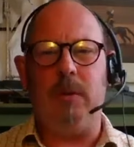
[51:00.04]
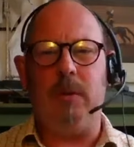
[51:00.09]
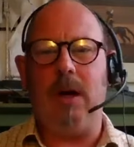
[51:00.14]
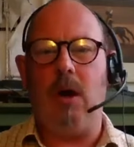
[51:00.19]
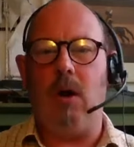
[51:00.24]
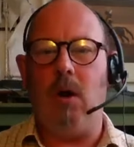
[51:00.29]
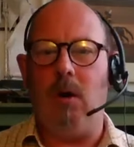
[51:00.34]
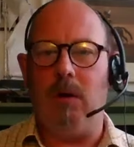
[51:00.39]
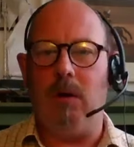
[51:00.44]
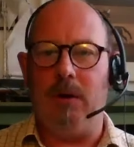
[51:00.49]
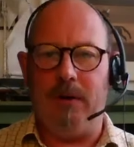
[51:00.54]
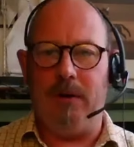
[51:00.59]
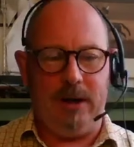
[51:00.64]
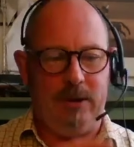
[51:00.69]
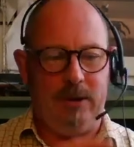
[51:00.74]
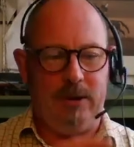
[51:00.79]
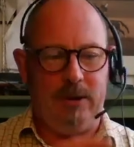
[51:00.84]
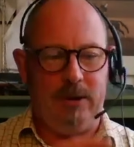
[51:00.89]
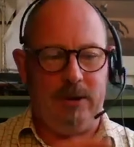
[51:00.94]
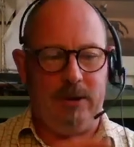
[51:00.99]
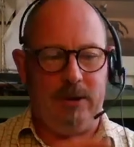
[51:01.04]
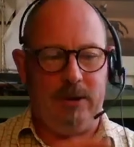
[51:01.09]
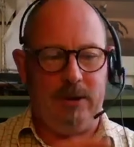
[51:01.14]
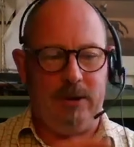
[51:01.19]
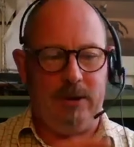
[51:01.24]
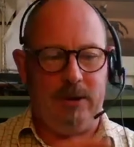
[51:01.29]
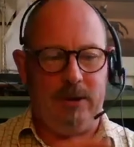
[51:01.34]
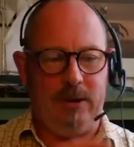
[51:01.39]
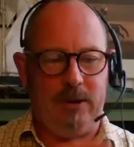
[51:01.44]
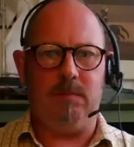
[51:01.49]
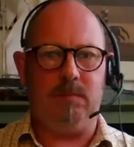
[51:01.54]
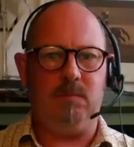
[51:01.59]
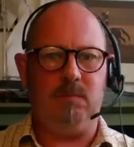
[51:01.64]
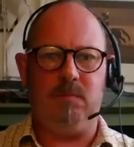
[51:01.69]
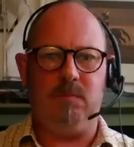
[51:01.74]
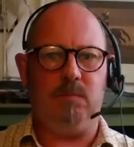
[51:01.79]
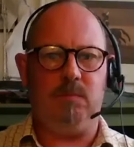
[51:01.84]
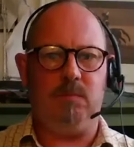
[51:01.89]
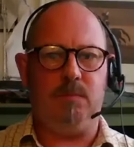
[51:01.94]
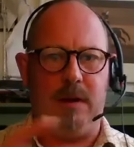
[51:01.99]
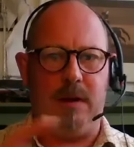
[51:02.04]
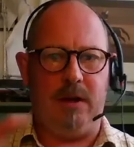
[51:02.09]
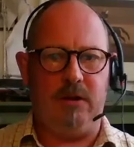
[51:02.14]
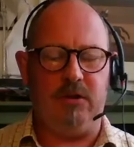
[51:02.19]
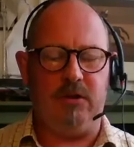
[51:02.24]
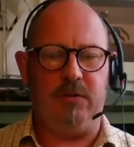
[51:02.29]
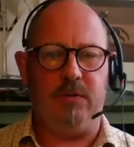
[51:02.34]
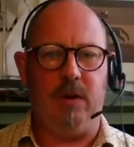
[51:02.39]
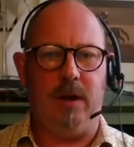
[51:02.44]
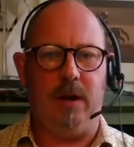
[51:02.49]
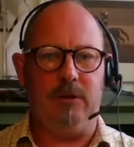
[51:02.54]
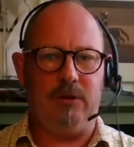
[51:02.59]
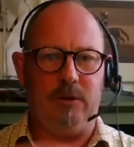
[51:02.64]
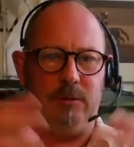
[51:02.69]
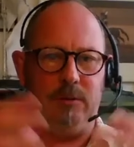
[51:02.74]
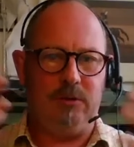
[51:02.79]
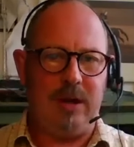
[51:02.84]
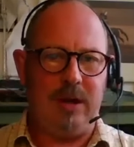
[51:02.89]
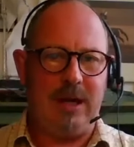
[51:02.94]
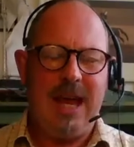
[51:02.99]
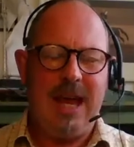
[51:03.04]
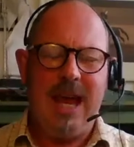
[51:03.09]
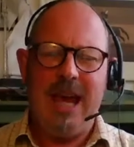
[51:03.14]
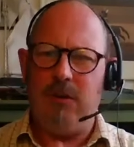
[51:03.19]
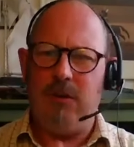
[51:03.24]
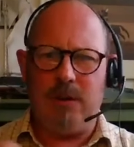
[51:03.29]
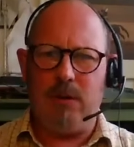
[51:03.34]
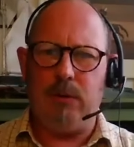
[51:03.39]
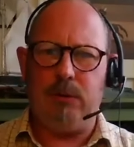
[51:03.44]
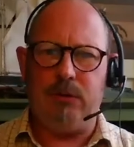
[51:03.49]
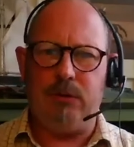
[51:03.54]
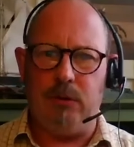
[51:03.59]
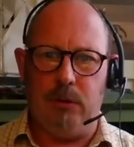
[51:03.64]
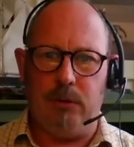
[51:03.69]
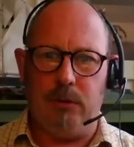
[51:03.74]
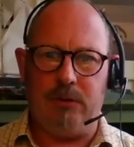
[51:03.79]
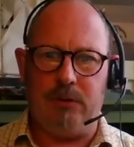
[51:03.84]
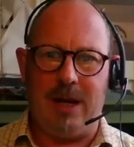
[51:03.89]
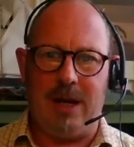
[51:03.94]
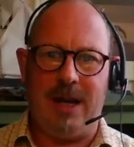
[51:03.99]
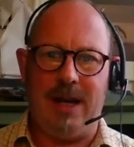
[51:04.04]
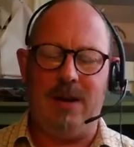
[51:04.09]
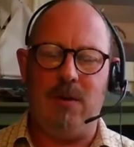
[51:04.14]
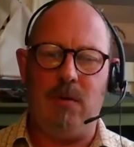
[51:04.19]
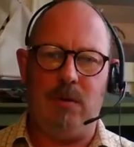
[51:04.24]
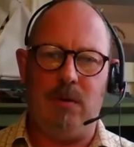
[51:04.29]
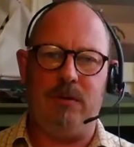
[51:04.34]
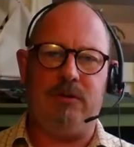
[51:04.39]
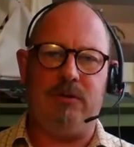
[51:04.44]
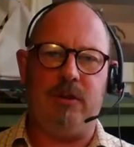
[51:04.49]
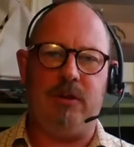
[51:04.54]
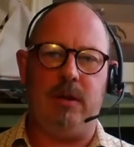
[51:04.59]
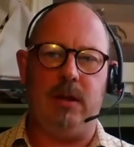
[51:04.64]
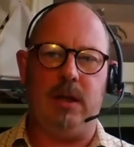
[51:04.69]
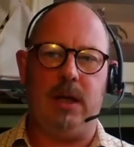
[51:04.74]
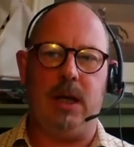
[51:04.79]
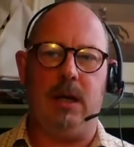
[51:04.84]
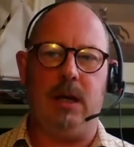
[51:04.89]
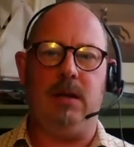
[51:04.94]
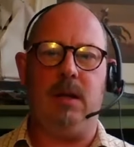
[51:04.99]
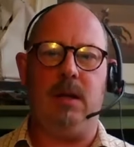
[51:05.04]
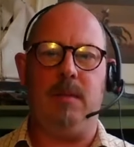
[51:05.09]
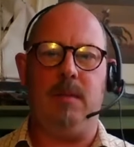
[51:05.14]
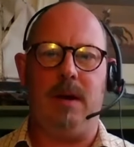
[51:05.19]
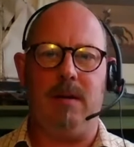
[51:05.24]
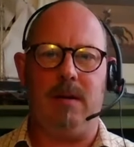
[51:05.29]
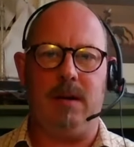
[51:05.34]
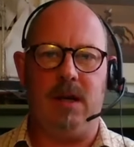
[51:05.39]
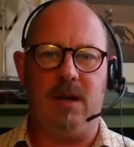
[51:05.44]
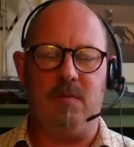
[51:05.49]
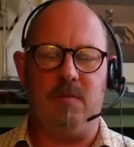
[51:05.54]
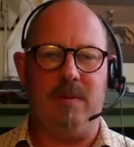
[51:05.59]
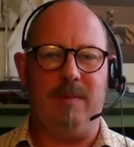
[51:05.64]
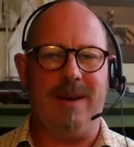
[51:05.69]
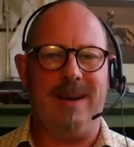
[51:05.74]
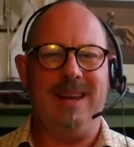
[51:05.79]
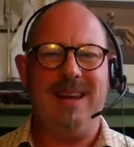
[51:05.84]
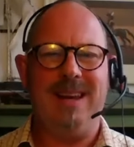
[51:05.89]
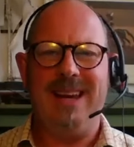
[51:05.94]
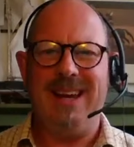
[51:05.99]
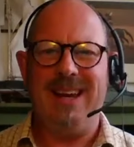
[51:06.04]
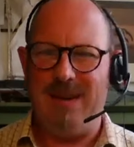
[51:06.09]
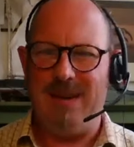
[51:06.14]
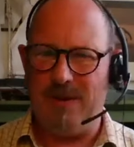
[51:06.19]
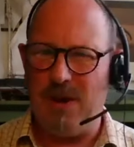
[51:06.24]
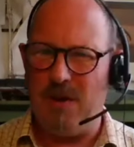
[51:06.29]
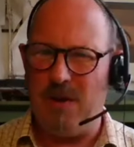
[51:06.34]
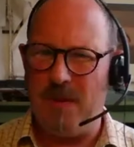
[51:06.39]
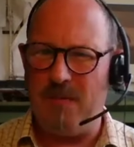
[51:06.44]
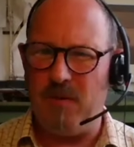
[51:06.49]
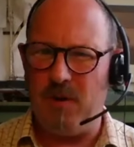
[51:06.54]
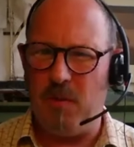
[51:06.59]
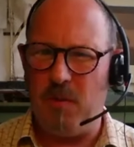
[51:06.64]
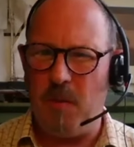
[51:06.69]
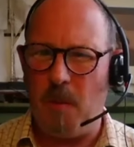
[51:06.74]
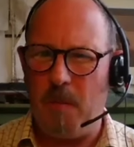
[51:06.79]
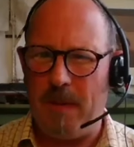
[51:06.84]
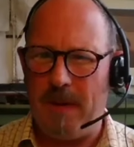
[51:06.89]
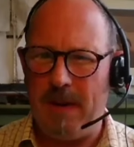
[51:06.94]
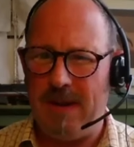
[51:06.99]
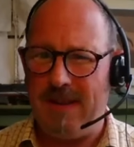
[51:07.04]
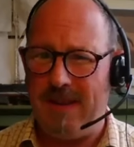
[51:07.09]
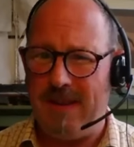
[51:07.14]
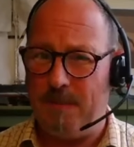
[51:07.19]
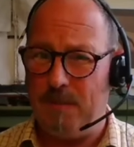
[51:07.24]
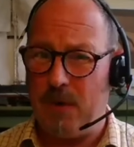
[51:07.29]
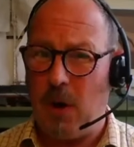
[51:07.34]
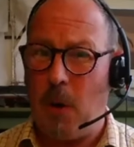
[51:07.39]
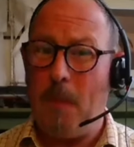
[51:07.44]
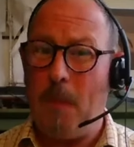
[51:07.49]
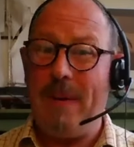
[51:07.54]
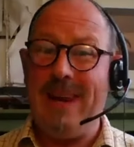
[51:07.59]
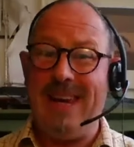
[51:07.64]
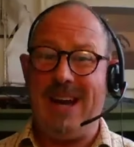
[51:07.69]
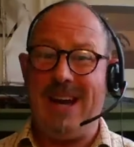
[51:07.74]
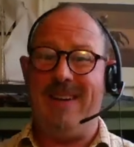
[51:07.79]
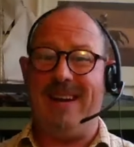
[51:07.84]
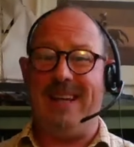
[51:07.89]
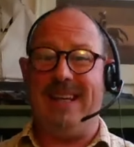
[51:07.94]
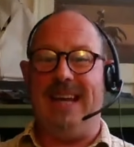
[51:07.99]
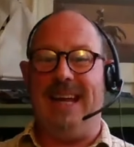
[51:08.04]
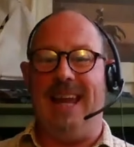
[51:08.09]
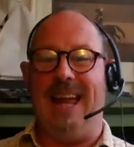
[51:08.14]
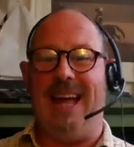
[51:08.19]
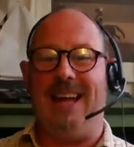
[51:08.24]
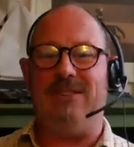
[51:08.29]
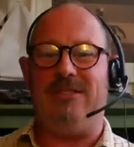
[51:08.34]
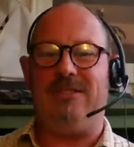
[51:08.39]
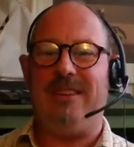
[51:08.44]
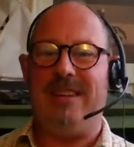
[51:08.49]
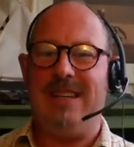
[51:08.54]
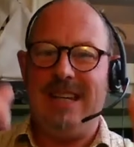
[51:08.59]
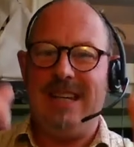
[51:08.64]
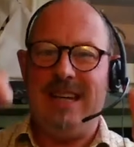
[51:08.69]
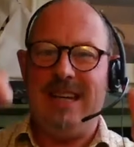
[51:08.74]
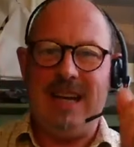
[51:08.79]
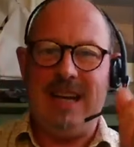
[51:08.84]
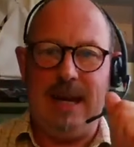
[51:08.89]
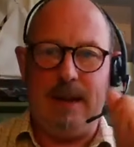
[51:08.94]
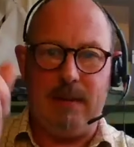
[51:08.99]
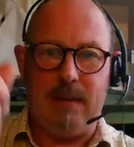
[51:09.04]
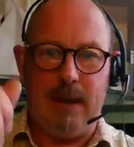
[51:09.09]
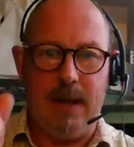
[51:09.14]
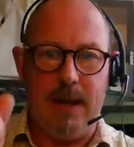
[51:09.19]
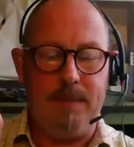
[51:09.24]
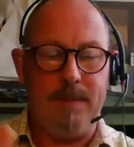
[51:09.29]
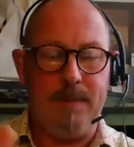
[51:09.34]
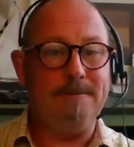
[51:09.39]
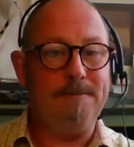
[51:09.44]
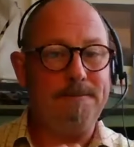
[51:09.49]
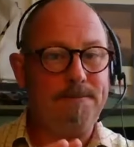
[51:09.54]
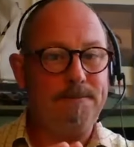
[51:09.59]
doing holidays. It was doing pleasure flights. It was do doing all sorts. And then all of a sudden, you know, the American government went, "You've got a bit of a monopoly, the monopoly going there, lads. Clip, clip,